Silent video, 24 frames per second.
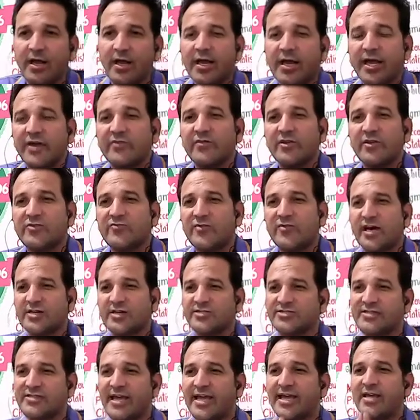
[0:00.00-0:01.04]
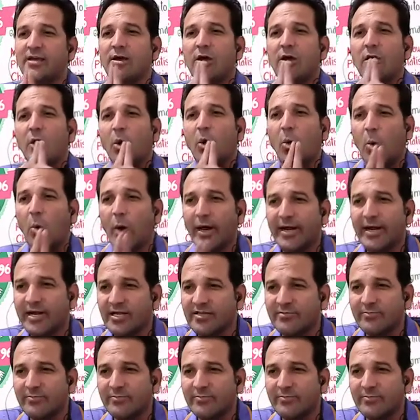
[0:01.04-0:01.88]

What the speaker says: in which we are saying one is